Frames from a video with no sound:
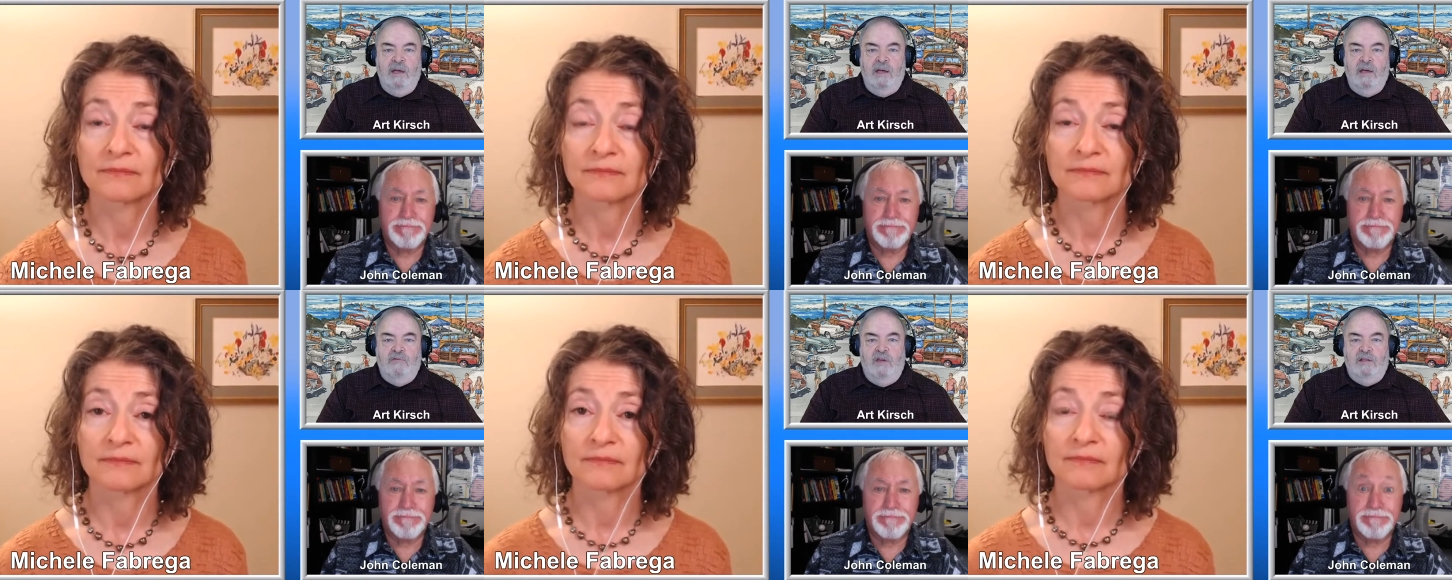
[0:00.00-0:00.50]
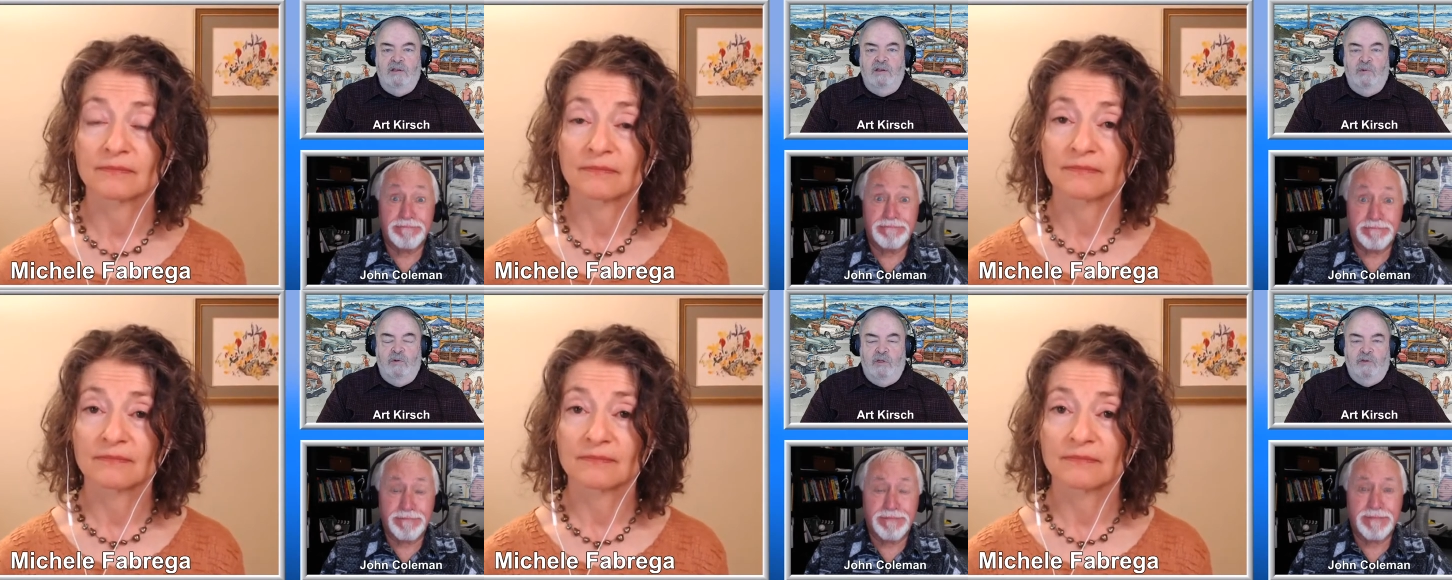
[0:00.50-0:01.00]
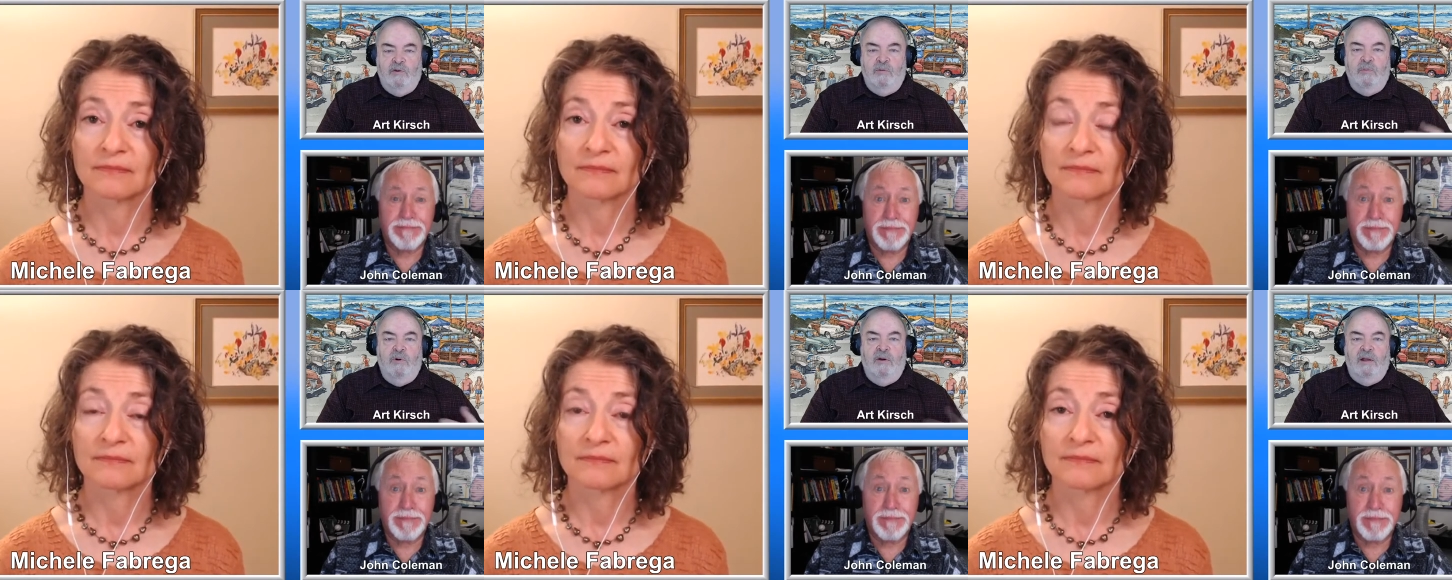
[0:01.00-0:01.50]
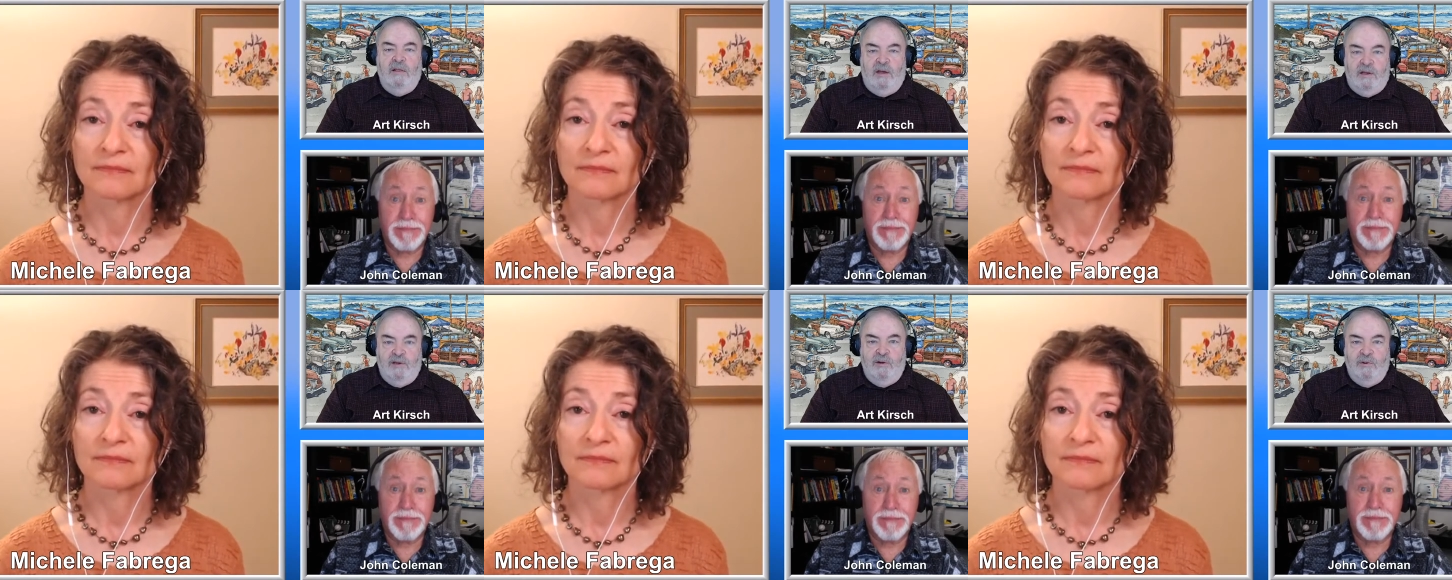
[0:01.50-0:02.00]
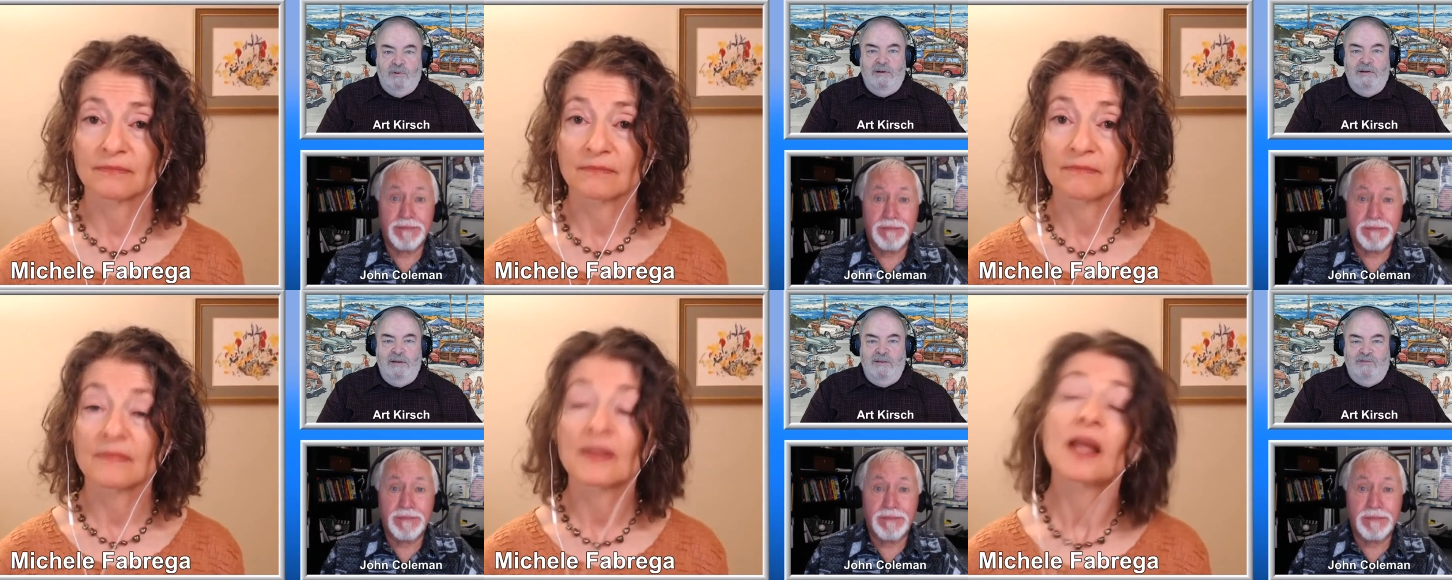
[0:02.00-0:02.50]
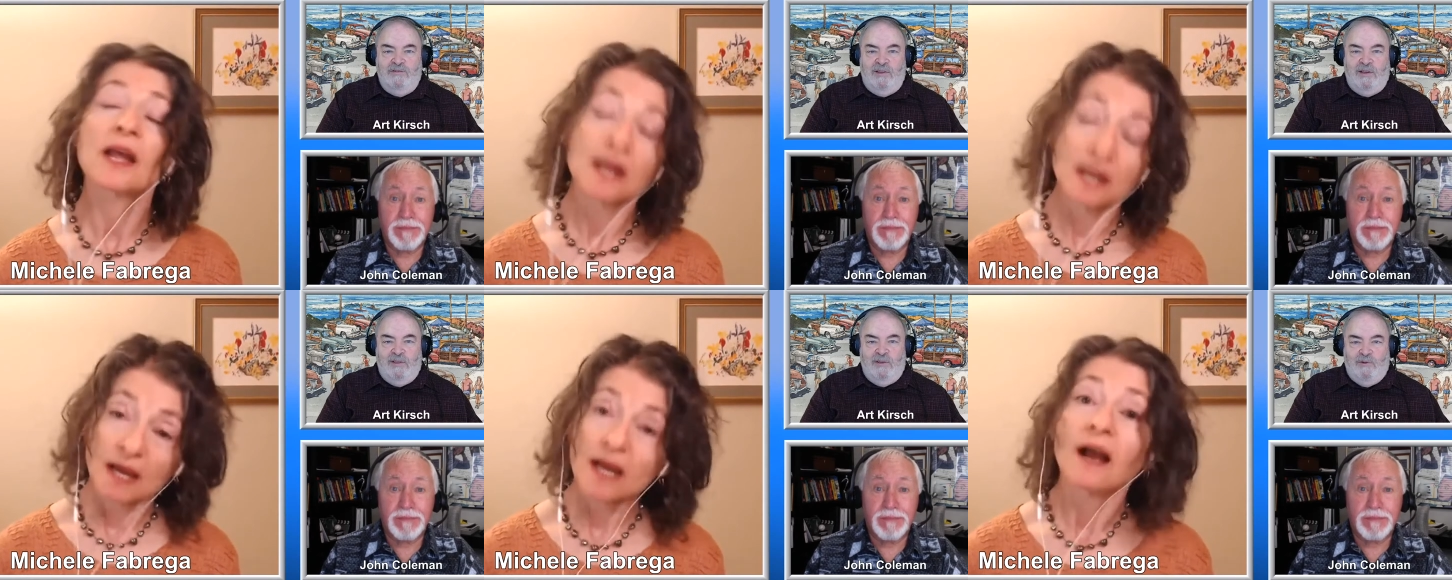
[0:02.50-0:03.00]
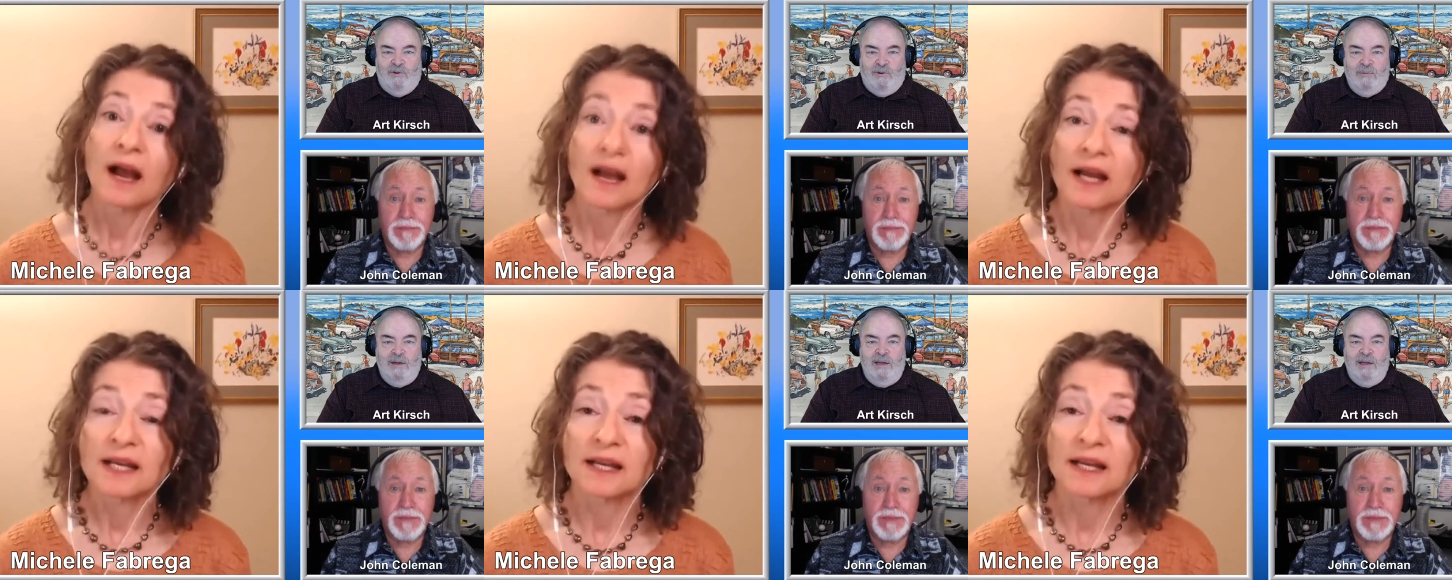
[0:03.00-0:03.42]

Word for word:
Speaker 1: if they did with a third party like you sitting in the room.